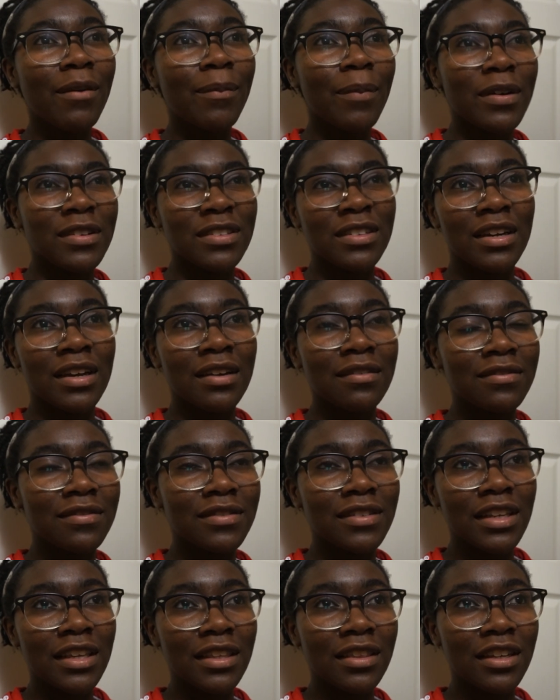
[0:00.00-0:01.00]
person I've
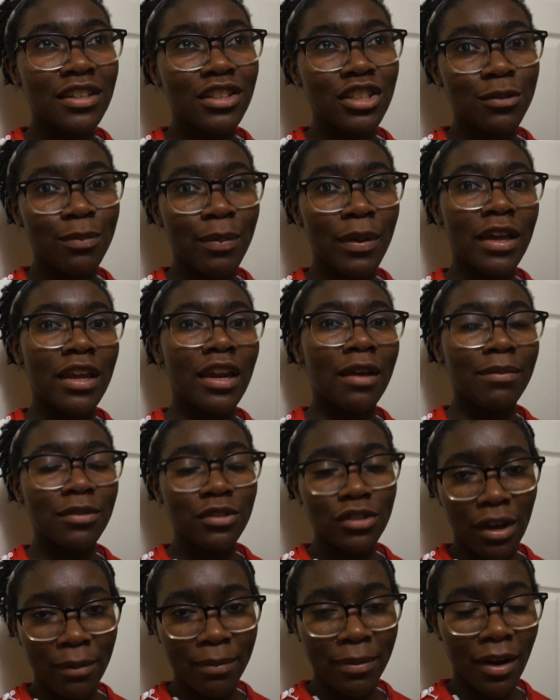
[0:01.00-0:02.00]
seen, they just pick it up
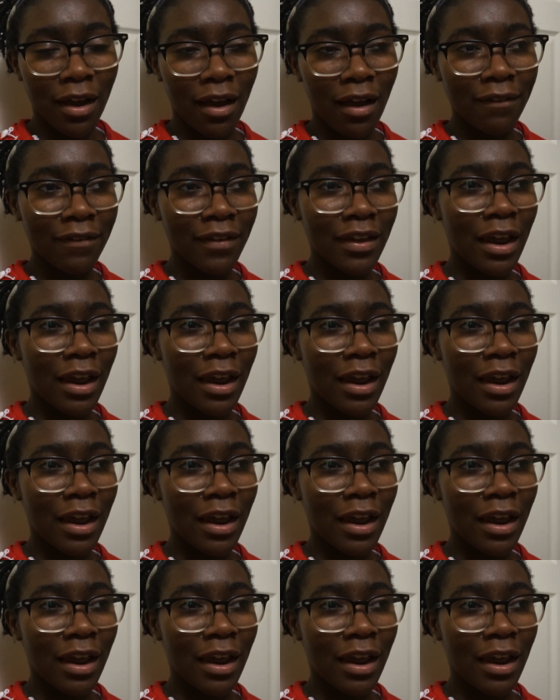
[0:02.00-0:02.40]
and drop it off.